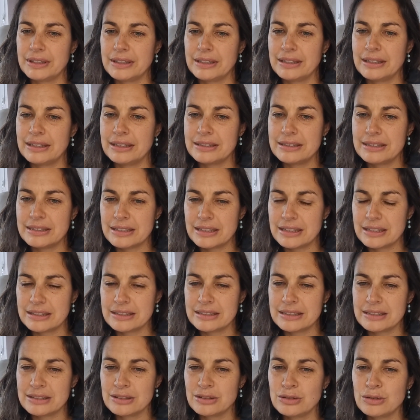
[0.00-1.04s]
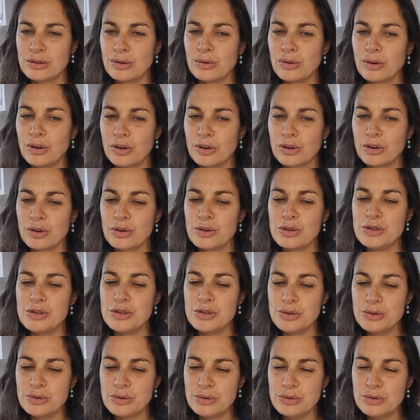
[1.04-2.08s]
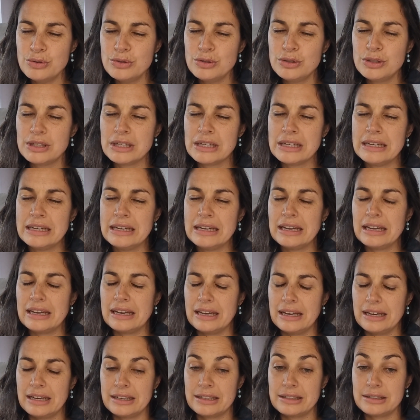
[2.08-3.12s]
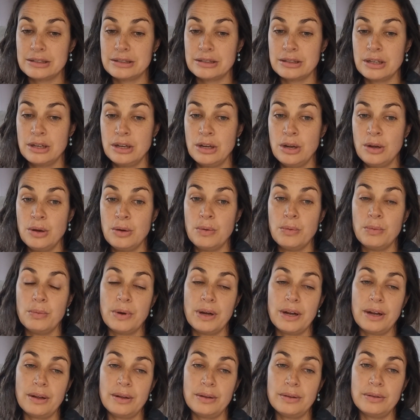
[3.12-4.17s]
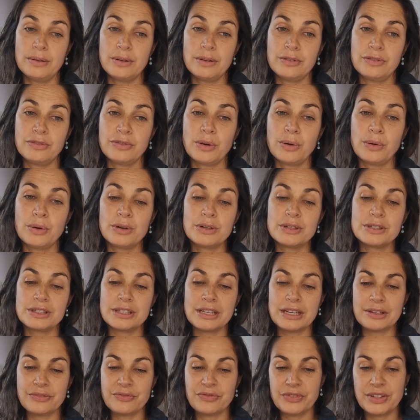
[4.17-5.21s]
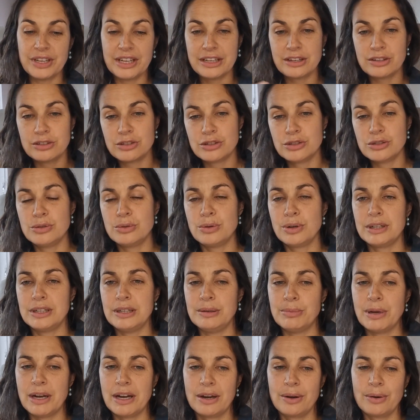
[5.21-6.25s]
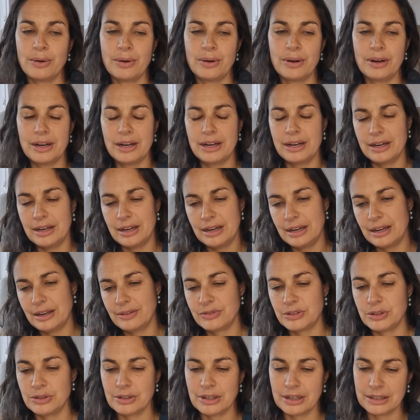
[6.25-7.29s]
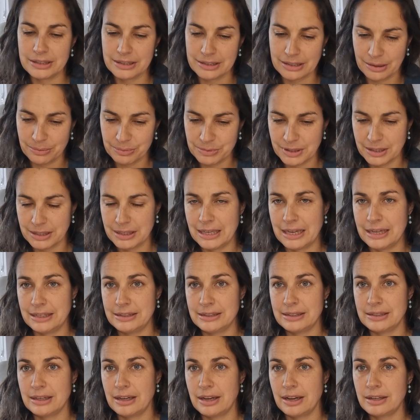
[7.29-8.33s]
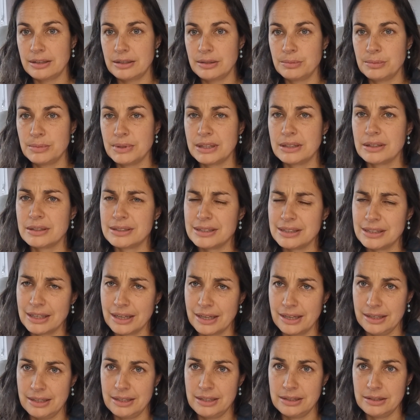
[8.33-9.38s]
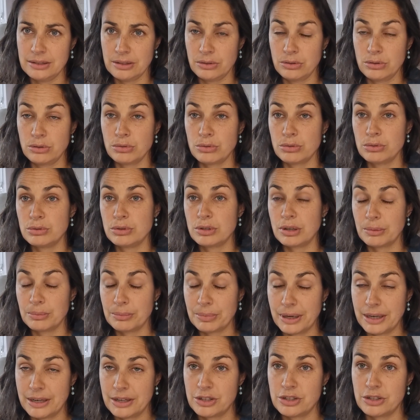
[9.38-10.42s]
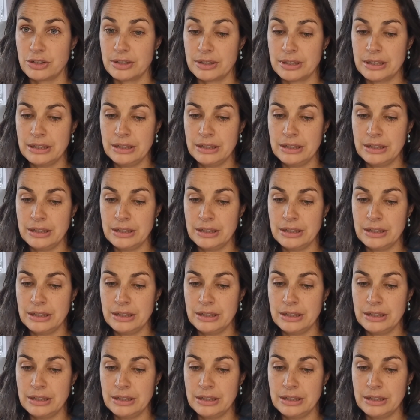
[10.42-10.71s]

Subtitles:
It's no longer used as, well, of course, they couldn't do any better, and I have to accept that that's that, because that isn't true compassion.